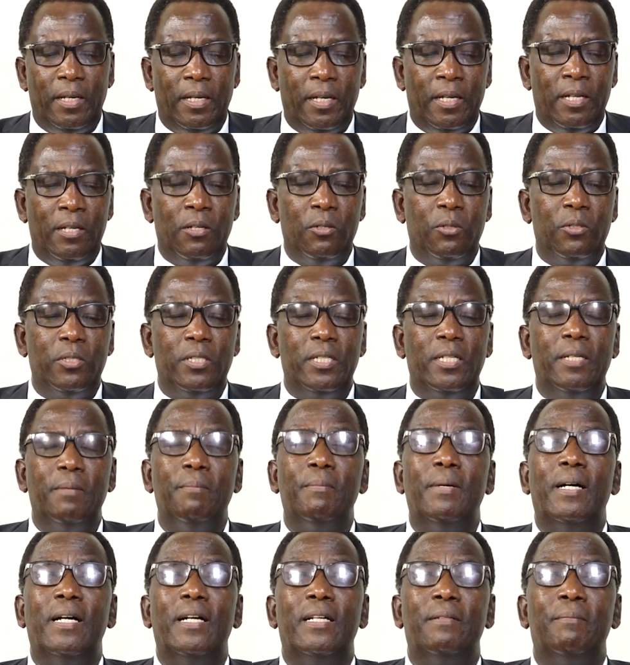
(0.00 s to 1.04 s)
a lonely
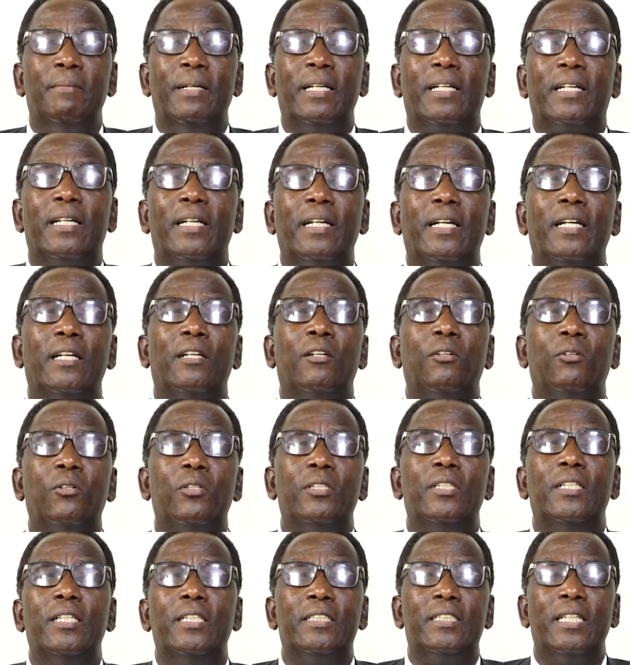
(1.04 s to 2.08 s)
man making a
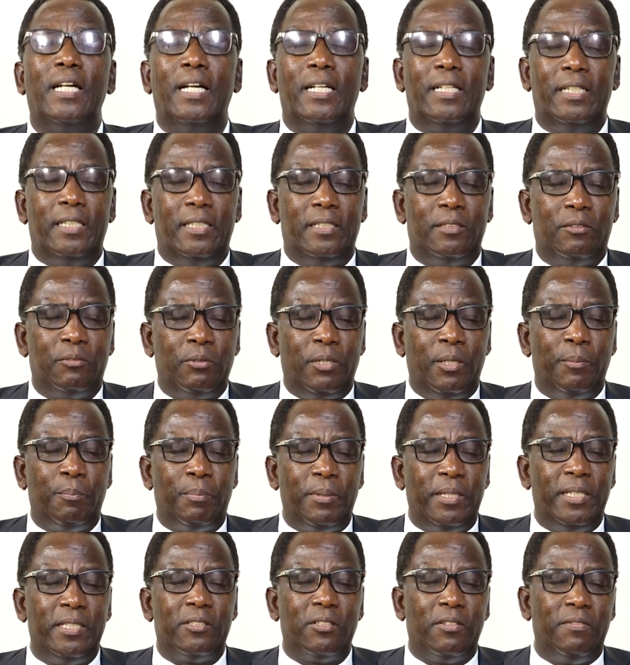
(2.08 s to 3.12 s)
lonely journey to a
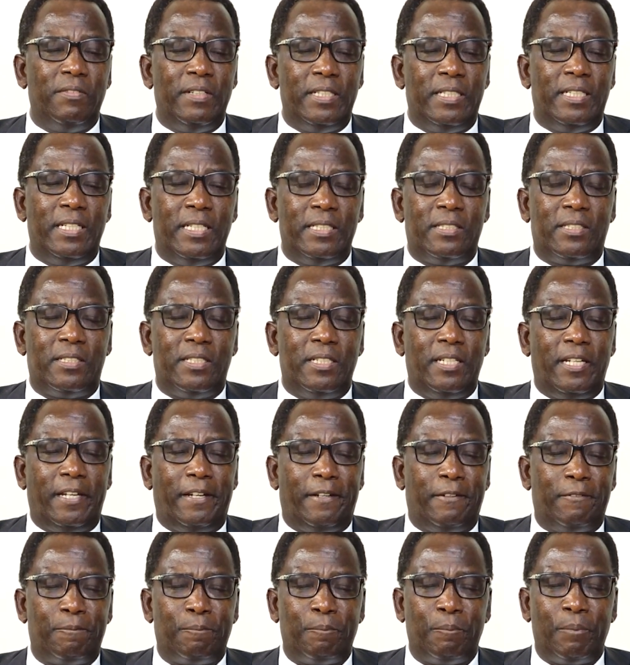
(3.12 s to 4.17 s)
place of a
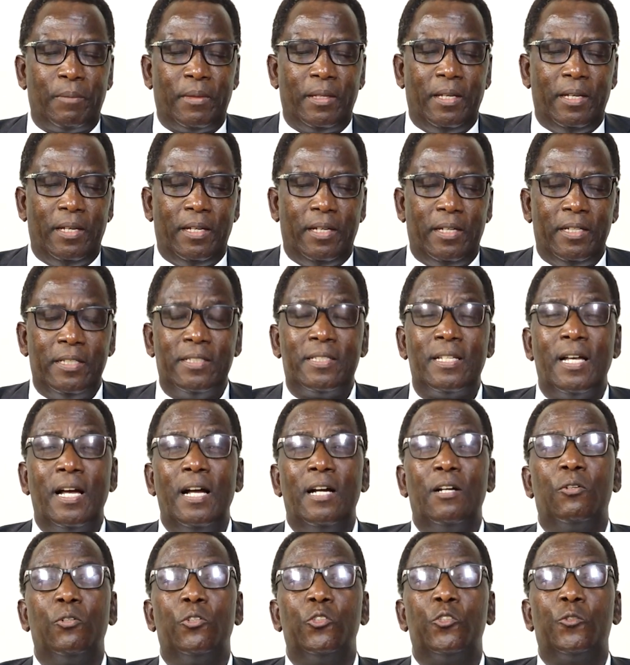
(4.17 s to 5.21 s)
destiny, his
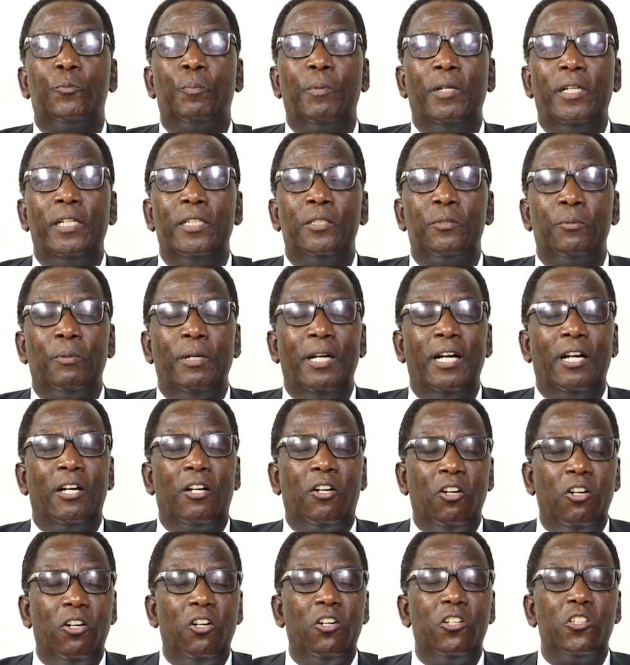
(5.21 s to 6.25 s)
uncle's place where
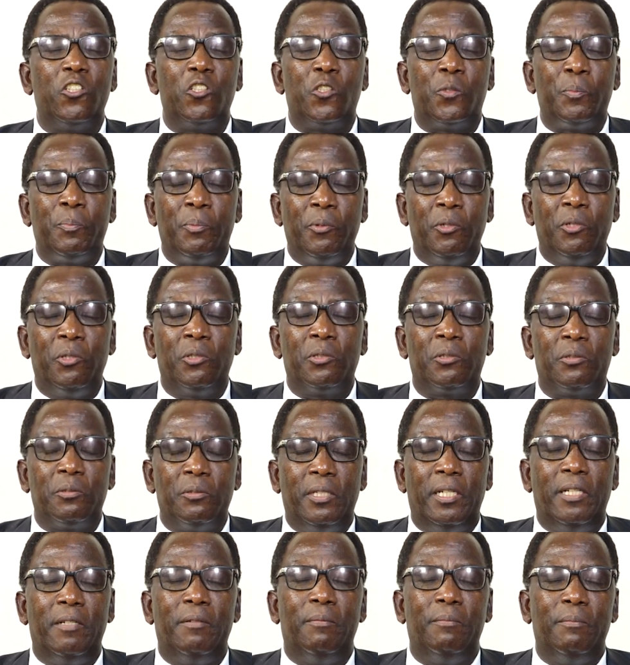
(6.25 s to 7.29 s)
God spoke
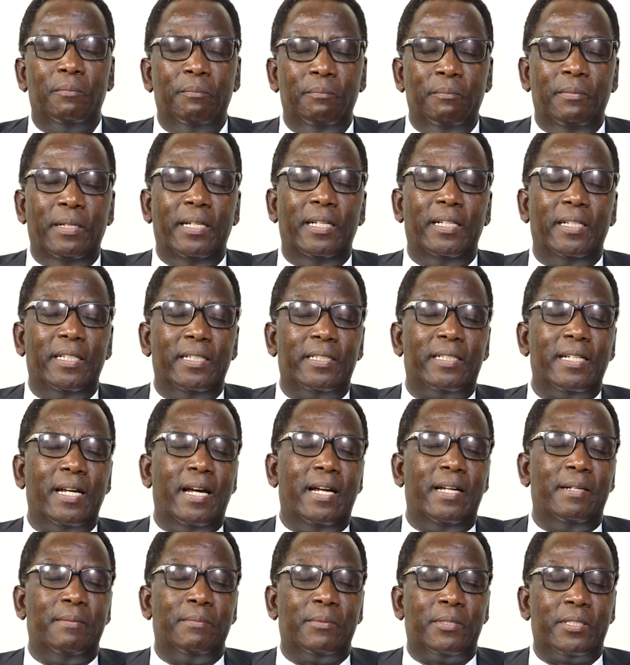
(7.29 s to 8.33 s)
to him many
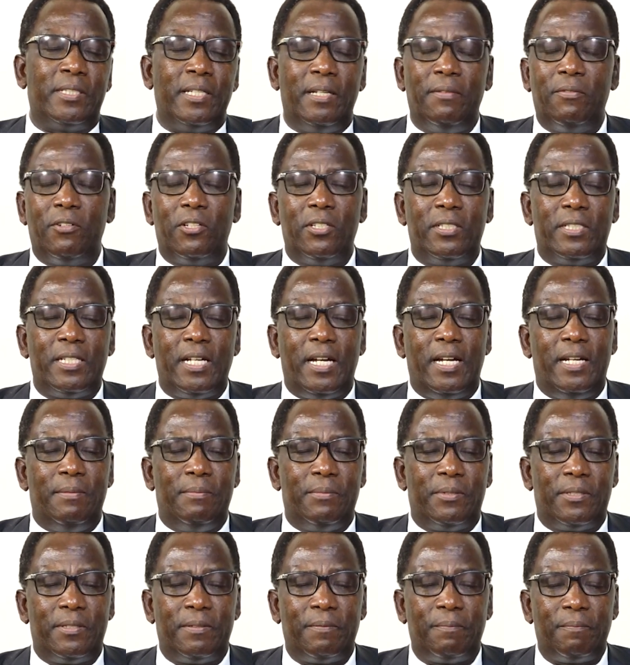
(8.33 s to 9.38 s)
times, several
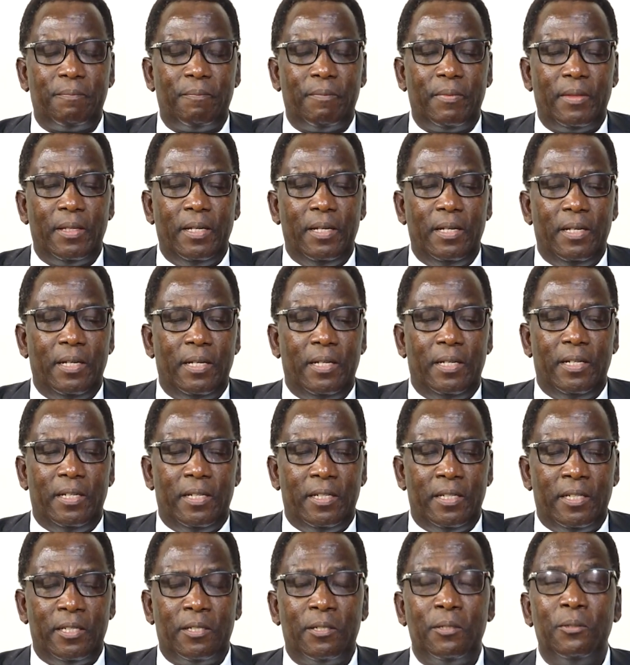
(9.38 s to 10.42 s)
times,
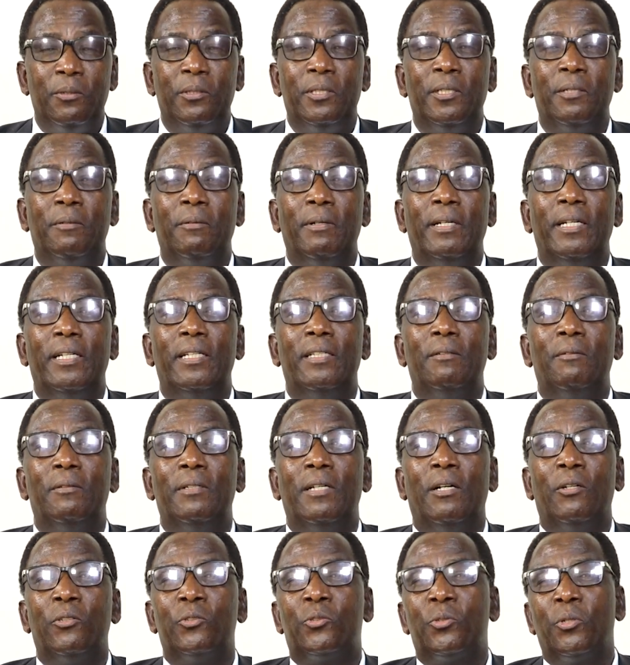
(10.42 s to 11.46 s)
including when
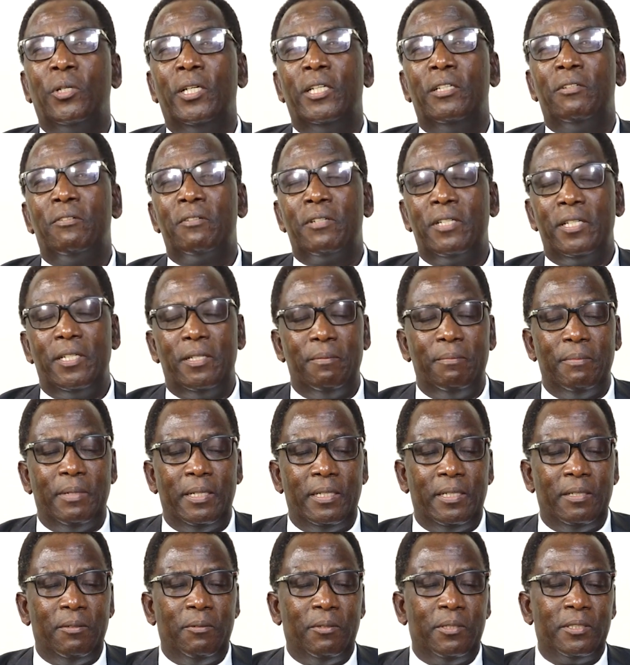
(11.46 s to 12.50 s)
he saw a dream
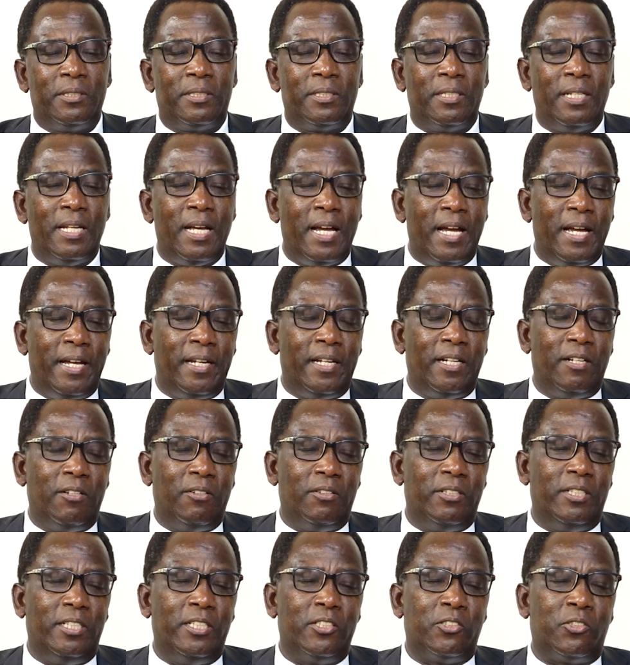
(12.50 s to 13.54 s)
and he was lying
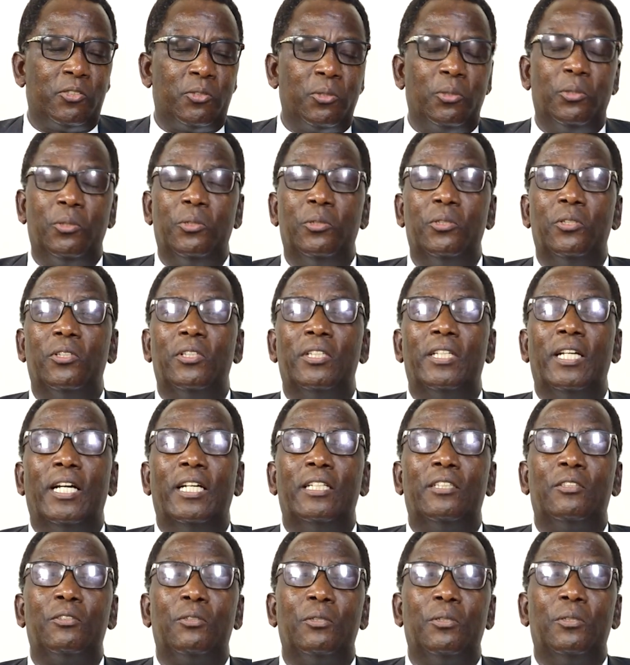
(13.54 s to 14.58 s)
on a stone on
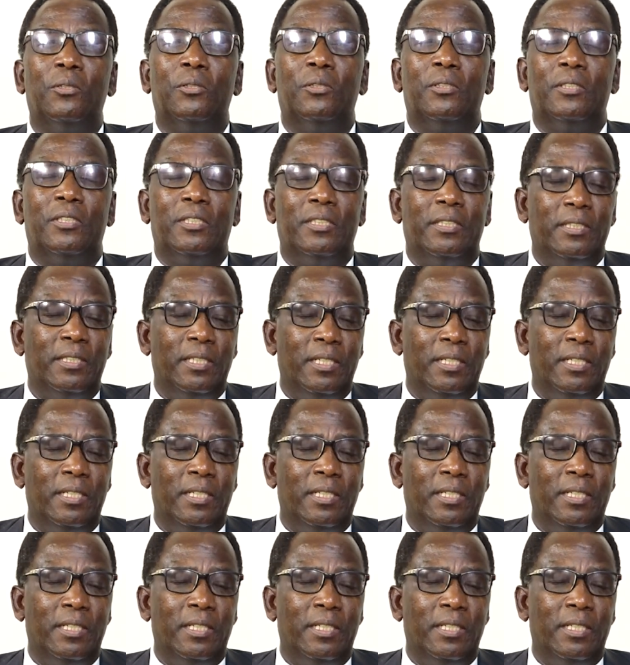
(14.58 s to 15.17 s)
that road.